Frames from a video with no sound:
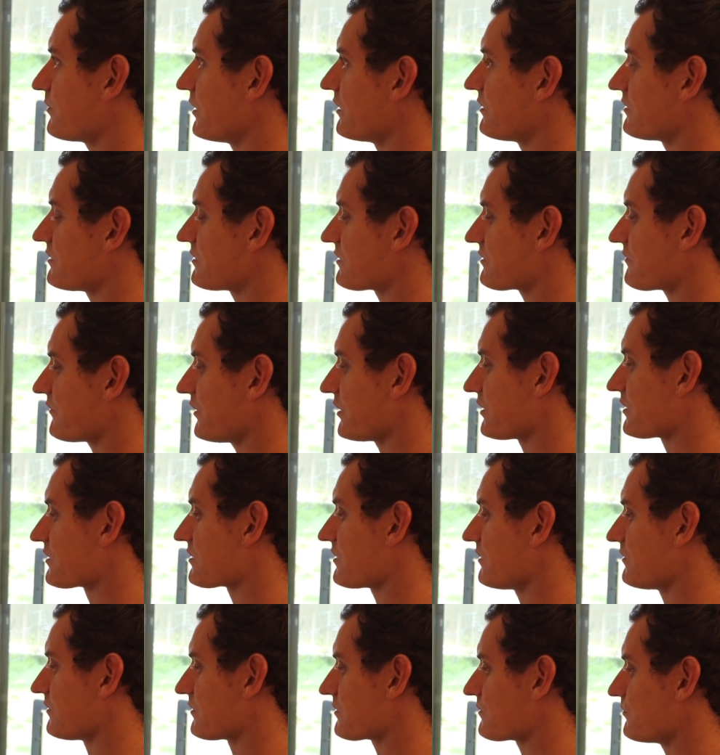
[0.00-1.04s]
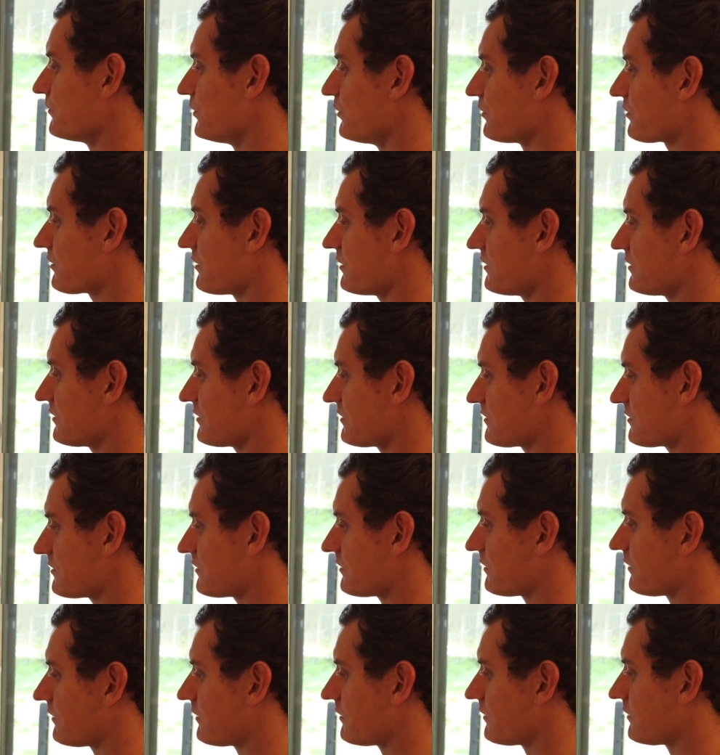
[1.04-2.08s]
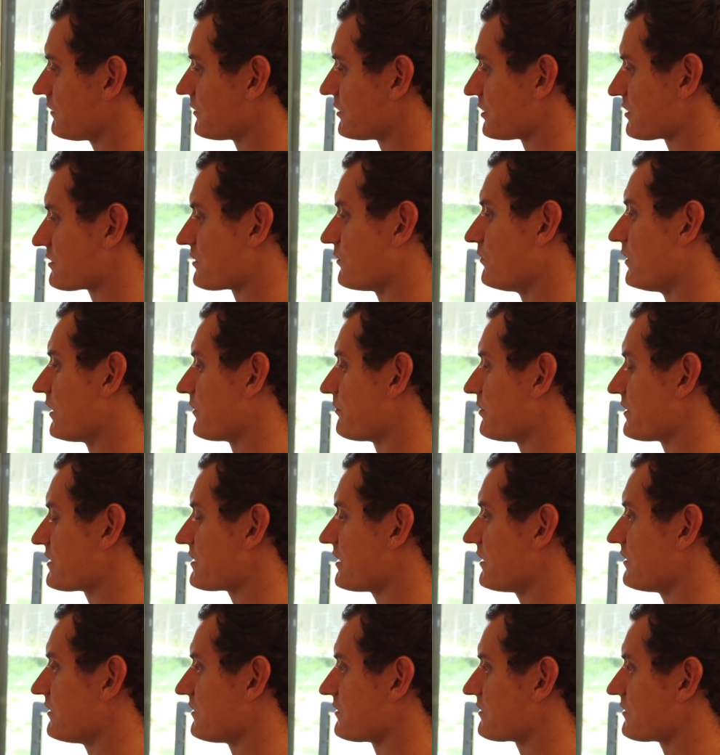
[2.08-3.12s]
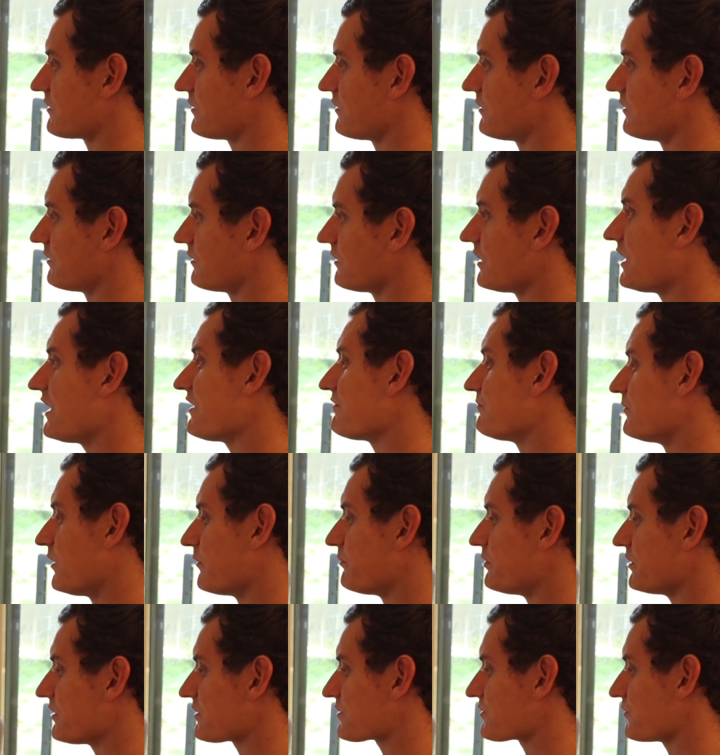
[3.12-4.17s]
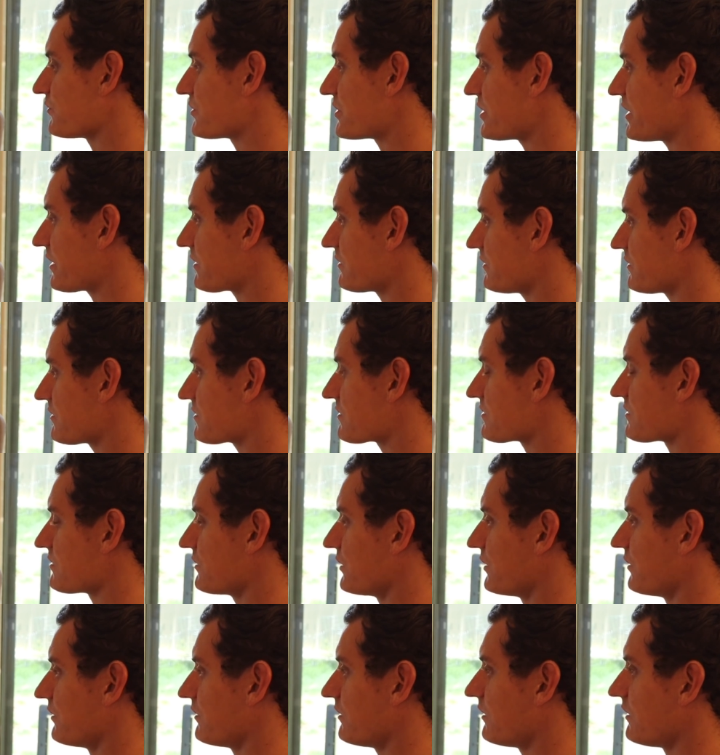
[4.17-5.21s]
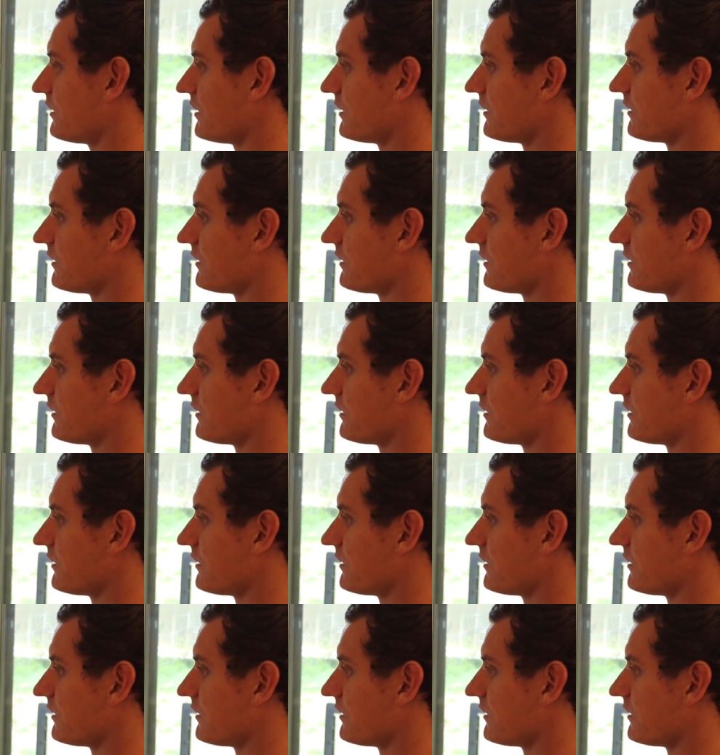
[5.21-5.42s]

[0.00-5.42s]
focus on the small things, just the 1%ers. So I have my personal checklist, so